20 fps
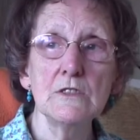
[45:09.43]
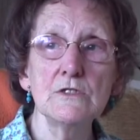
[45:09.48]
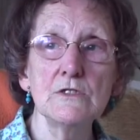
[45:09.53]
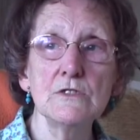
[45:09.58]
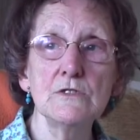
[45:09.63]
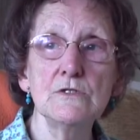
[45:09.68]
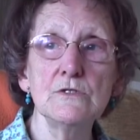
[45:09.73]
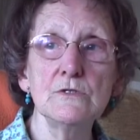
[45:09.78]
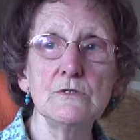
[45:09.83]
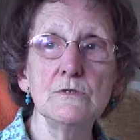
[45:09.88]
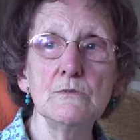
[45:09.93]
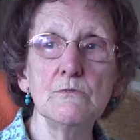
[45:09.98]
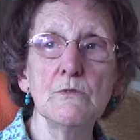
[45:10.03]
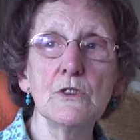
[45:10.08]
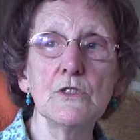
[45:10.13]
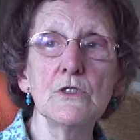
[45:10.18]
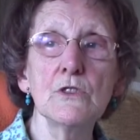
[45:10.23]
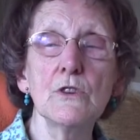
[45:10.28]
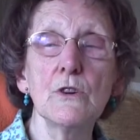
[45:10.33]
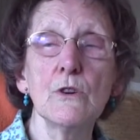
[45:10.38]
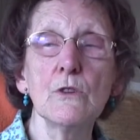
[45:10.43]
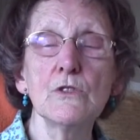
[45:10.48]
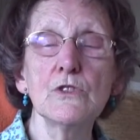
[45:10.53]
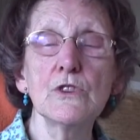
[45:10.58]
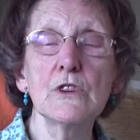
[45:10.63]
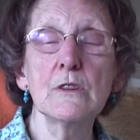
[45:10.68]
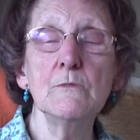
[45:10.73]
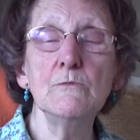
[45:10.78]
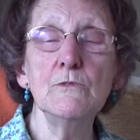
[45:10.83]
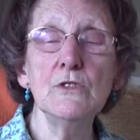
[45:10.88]
to do what they called
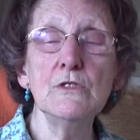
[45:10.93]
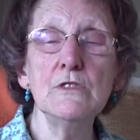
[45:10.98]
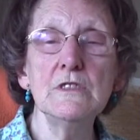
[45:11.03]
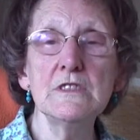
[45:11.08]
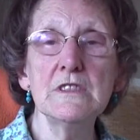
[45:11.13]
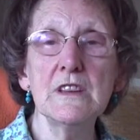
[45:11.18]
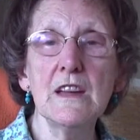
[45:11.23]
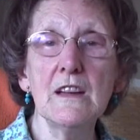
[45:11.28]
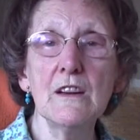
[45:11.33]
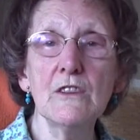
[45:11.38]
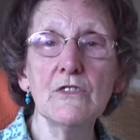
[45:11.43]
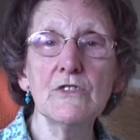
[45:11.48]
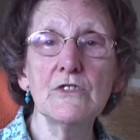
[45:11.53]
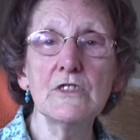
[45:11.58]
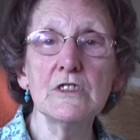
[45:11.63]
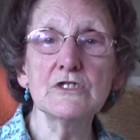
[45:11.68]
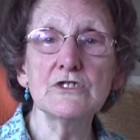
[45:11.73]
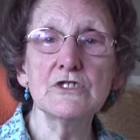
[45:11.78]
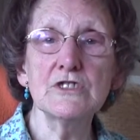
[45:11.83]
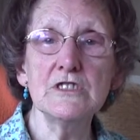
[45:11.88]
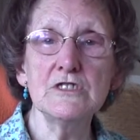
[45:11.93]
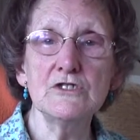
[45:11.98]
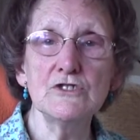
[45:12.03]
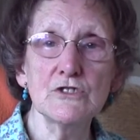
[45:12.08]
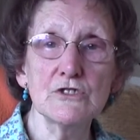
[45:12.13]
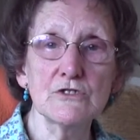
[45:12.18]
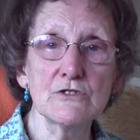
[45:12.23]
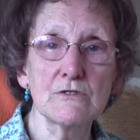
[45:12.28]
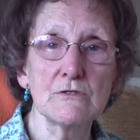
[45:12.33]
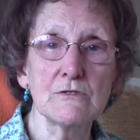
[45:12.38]
the Community Health Nurse
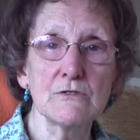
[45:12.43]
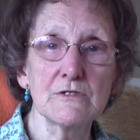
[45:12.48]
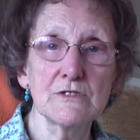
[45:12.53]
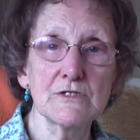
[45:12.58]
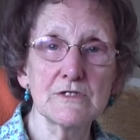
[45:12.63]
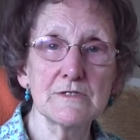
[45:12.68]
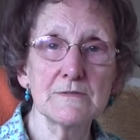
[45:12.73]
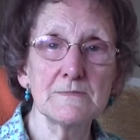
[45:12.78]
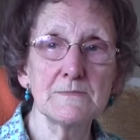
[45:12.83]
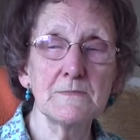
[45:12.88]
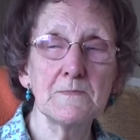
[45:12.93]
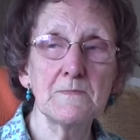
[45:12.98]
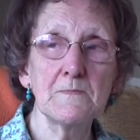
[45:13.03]
Teachers course.